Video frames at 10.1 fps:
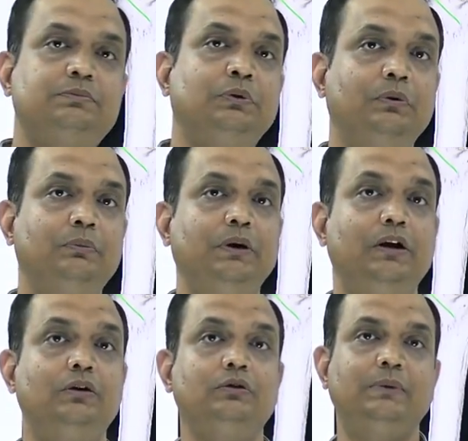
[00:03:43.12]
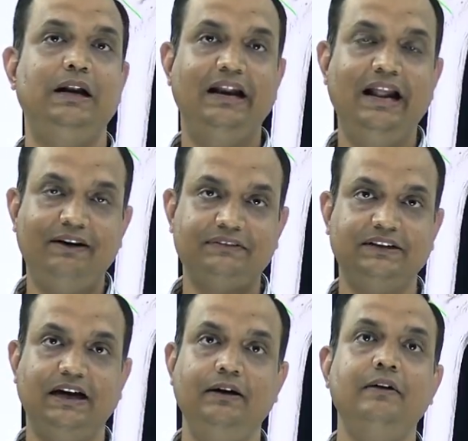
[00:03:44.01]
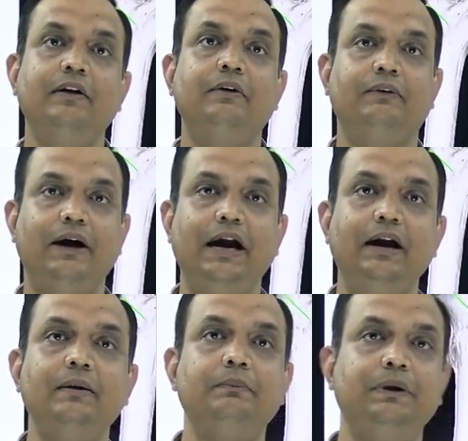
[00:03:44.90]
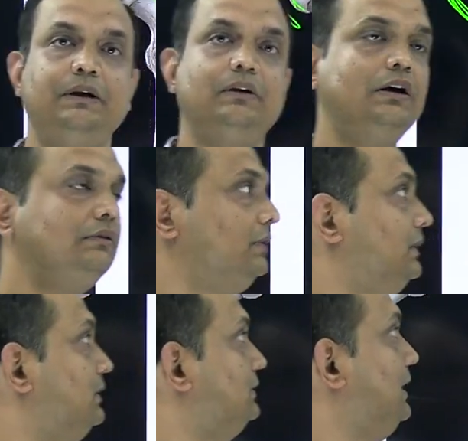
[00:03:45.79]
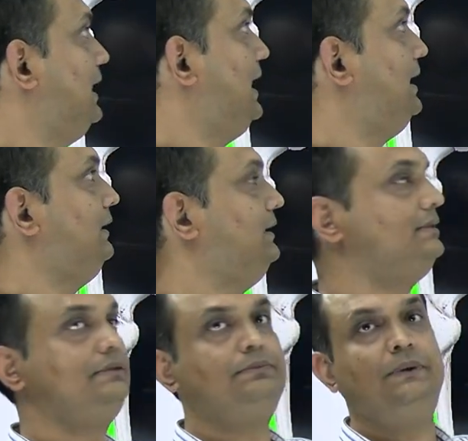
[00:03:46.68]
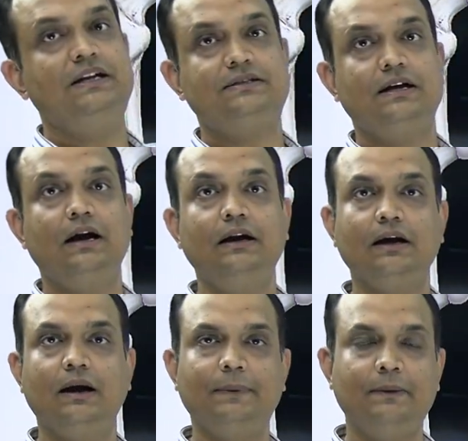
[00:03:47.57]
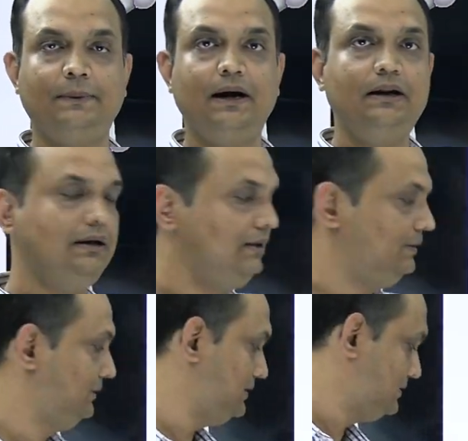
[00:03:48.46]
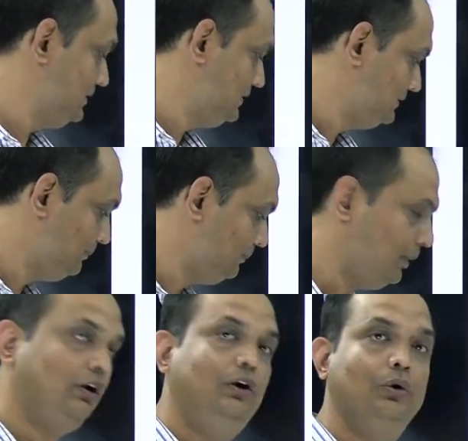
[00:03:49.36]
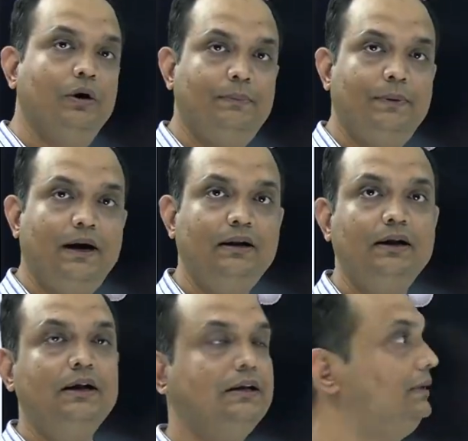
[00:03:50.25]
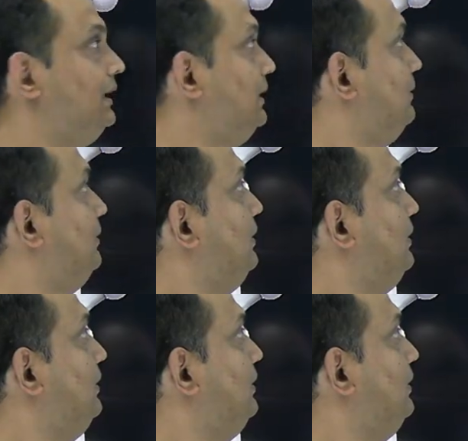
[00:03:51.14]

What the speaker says: bone belong to my left side. Why? Because the head is placed in upper part. This is the broad lower part. The